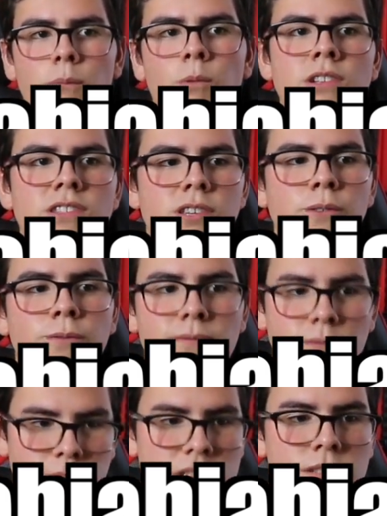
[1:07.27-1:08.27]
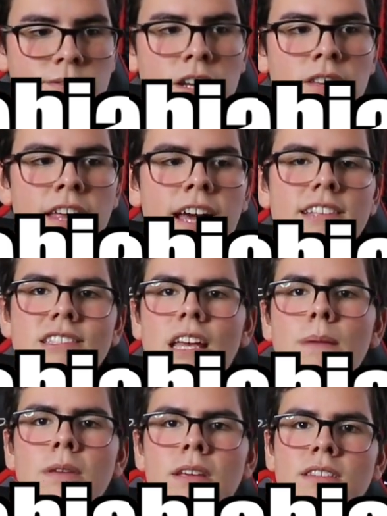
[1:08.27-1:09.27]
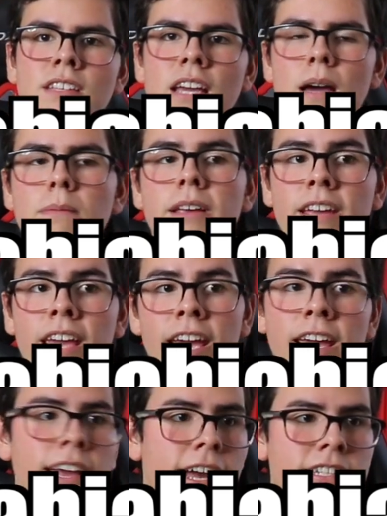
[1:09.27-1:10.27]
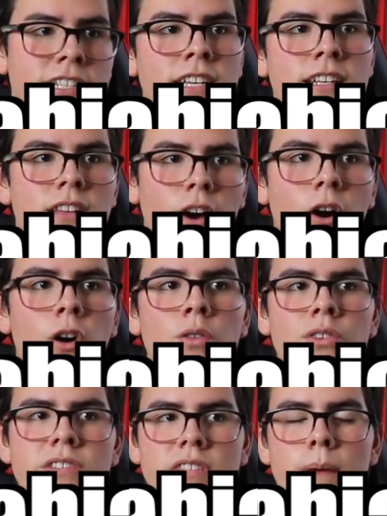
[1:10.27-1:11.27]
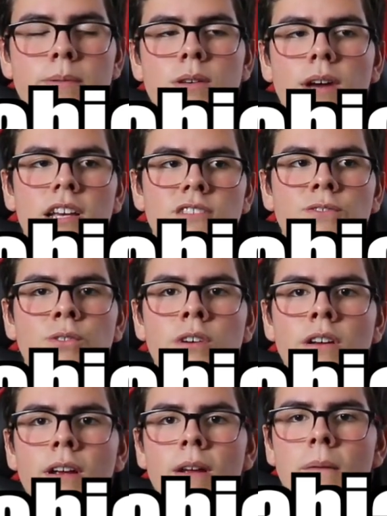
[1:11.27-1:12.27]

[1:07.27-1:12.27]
Once you've done that, send me a DM like, hey, I did all the steps you asked for,